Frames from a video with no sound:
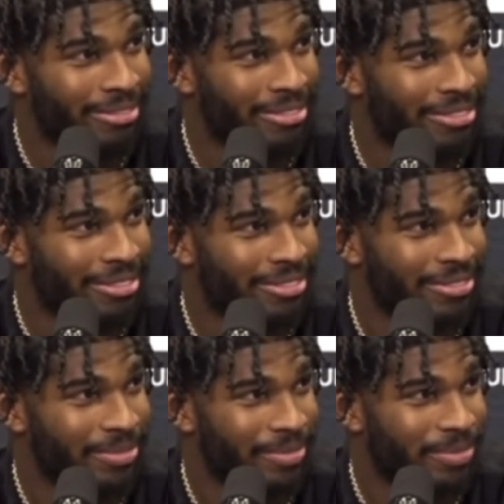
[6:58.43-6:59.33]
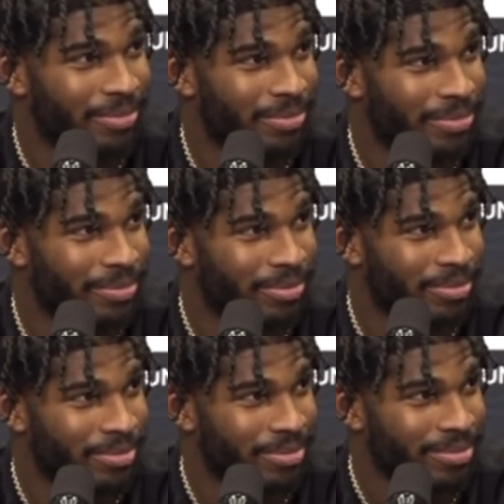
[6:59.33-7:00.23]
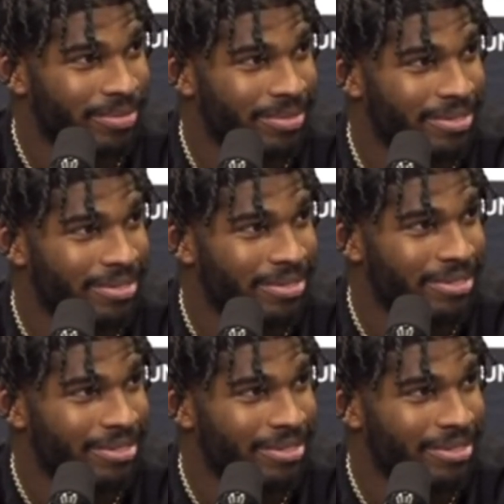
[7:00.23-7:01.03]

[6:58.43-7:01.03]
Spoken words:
Nobody speaks.